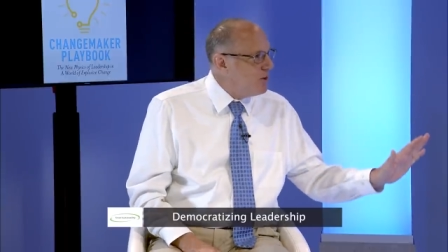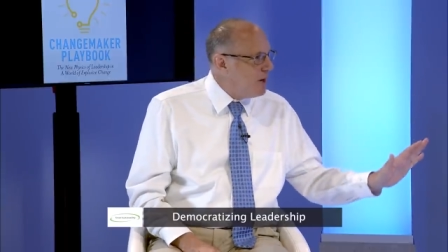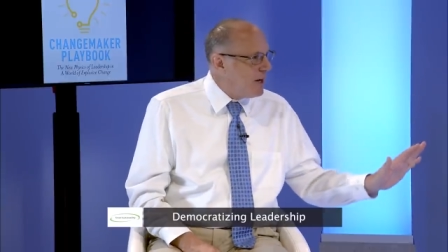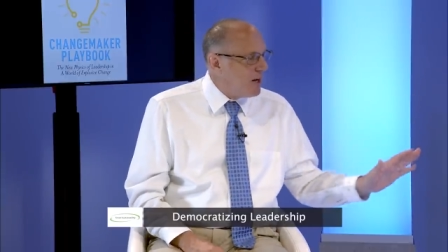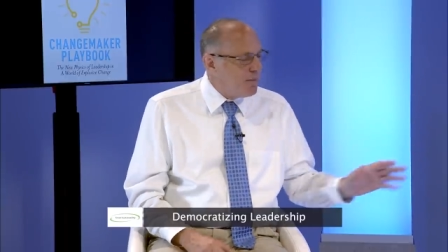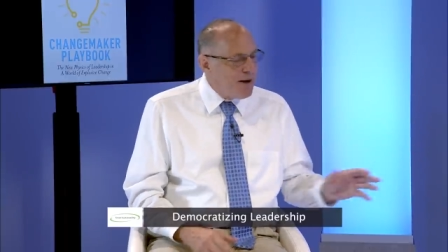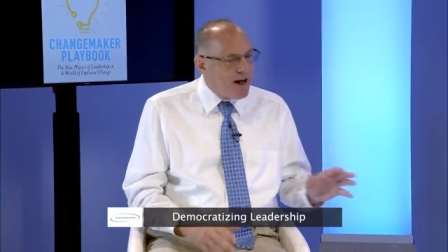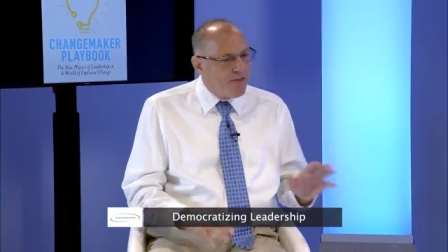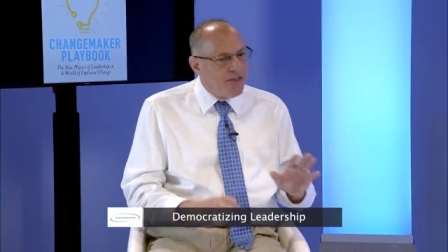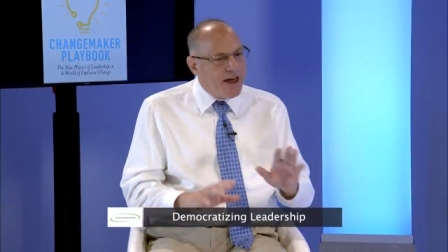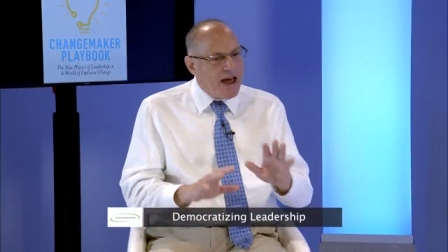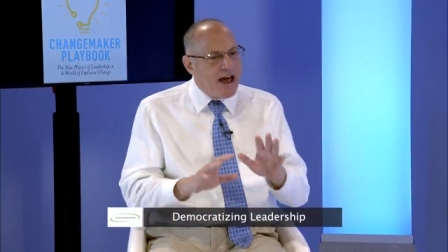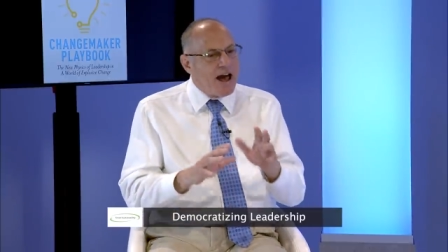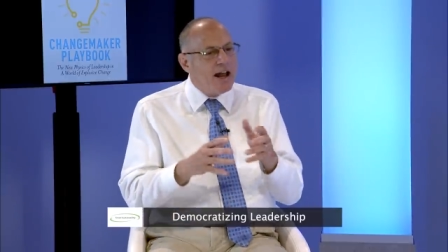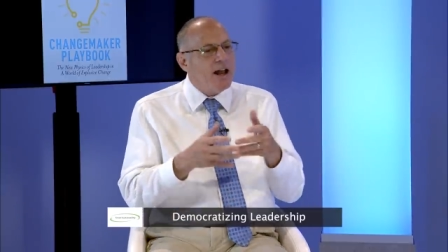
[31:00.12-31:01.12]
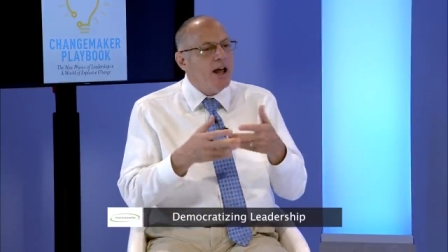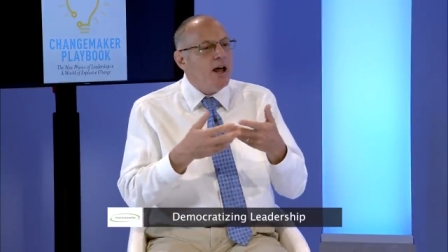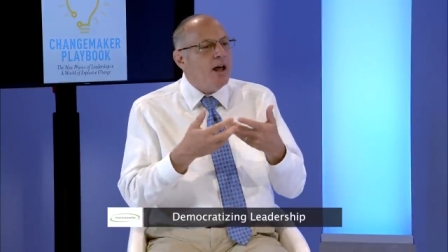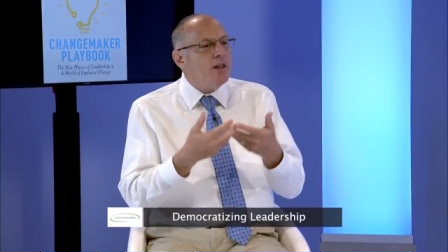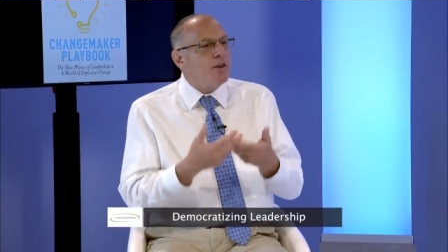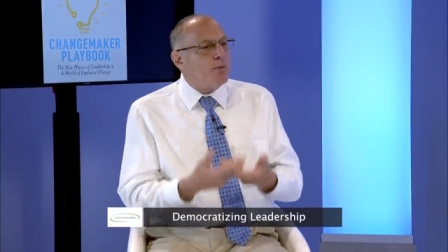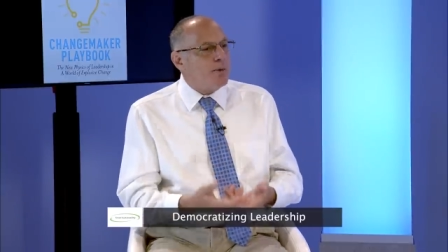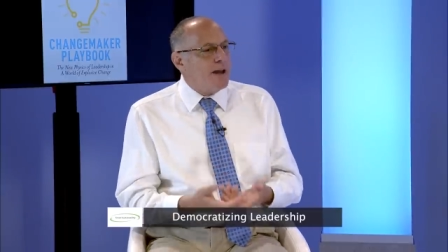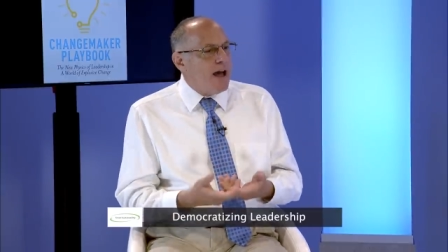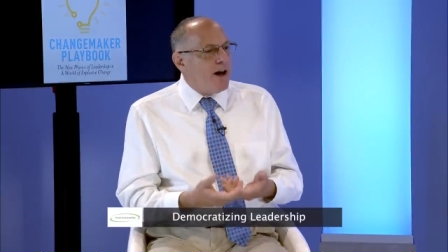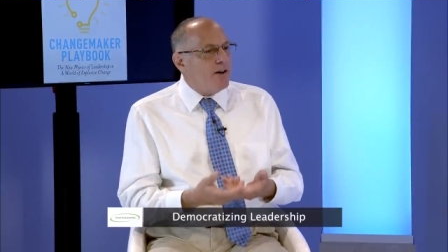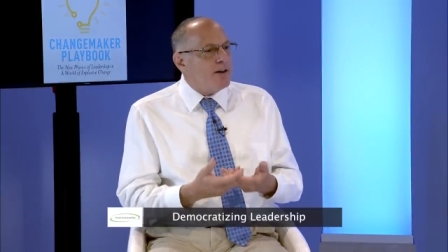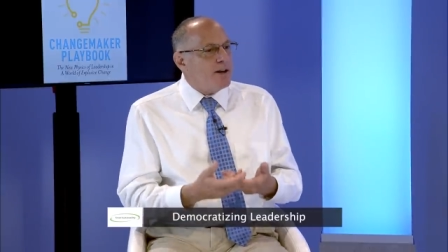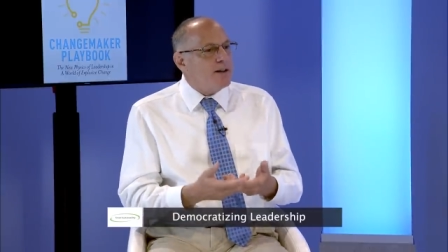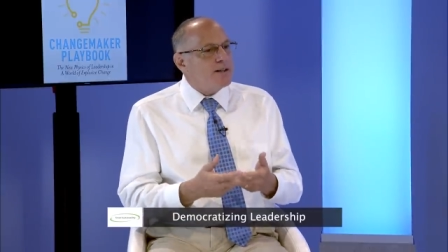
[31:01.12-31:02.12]
unique about that. The
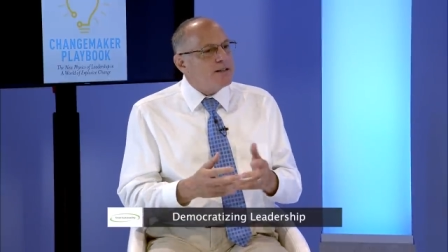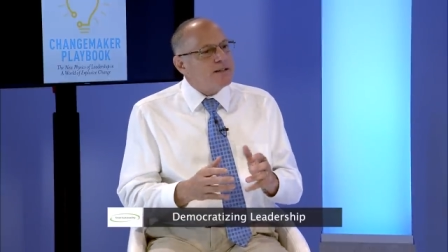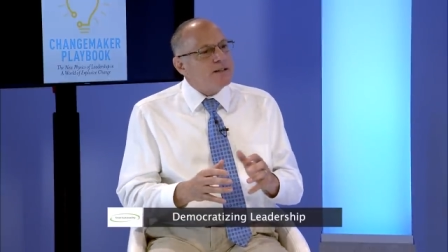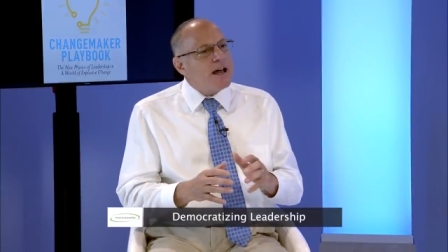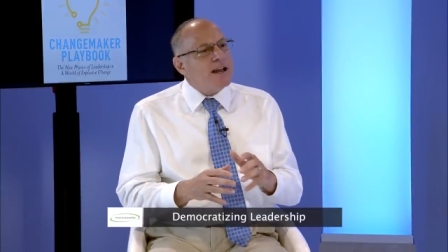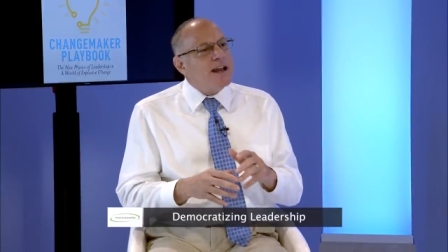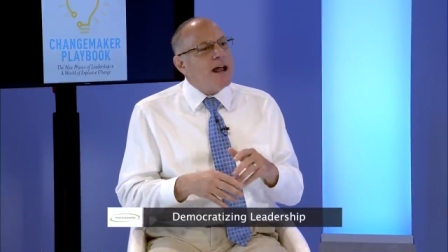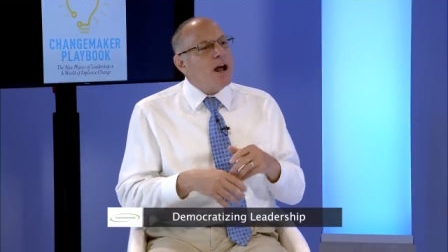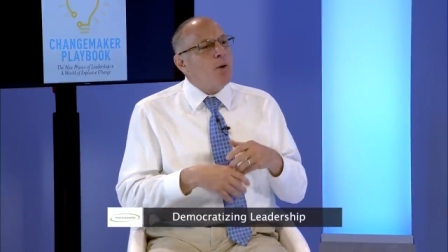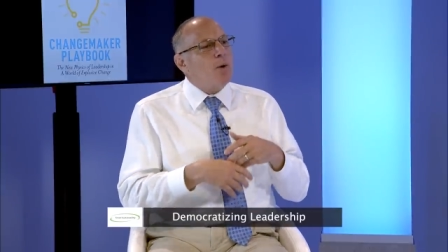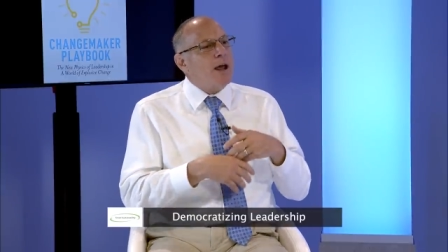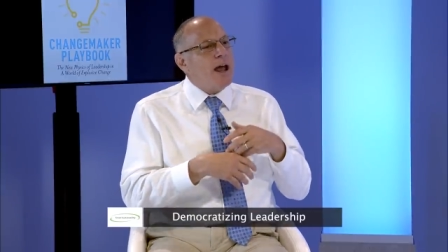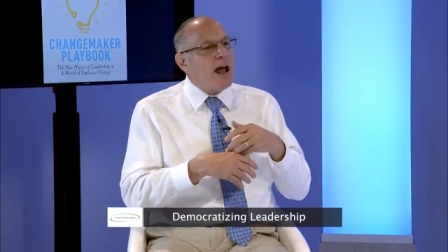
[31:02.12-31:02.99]
reality is, is that now we